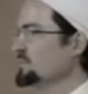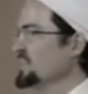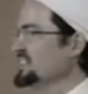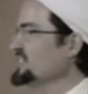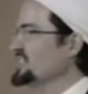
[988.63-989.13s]

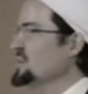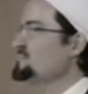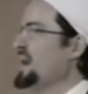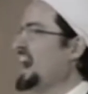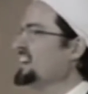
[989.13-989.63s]
Because it's
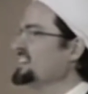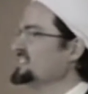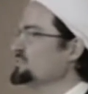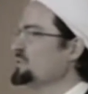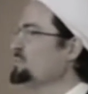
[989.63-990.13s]

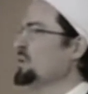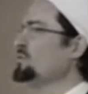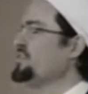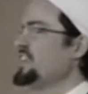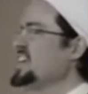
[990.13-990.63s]
imbalance. People
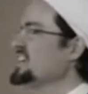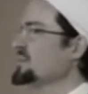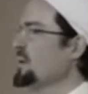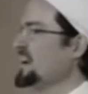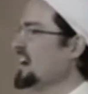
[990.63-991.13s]
don't think
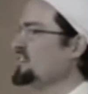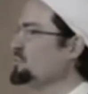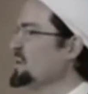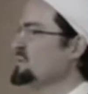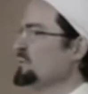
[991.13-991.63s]
about
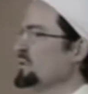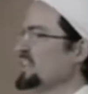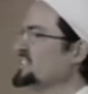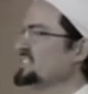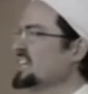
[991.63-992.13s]
other people.
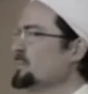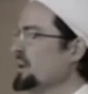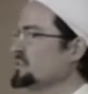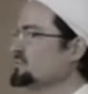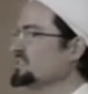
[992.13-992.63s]
They just think
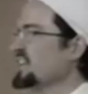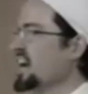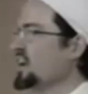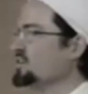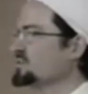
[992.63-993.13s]
about
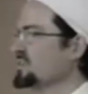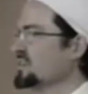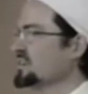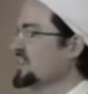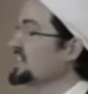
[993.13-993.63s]
themselves.
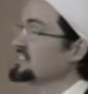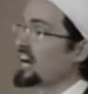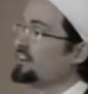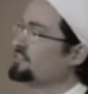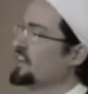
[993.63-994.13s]
That's
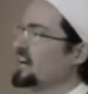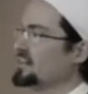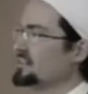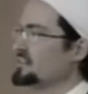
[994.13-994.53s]
ghafla.